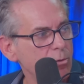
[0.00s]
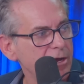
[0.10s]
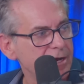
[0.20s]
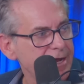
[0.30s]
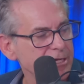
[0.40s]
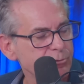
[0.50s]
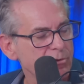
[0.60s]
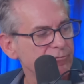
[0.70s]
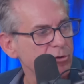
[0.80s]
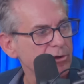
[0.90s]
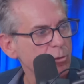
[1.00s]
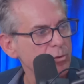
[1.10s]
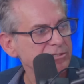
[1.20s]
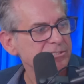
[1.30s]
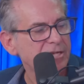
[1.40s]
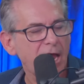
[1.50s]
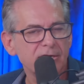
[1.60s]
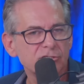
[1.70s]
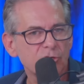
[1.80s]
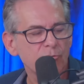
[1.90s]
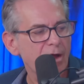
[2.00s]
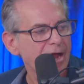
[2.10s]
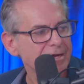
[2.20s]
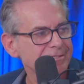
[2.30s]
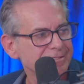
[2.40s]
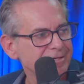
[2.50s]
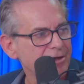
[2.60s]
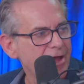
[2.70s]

which side is correct?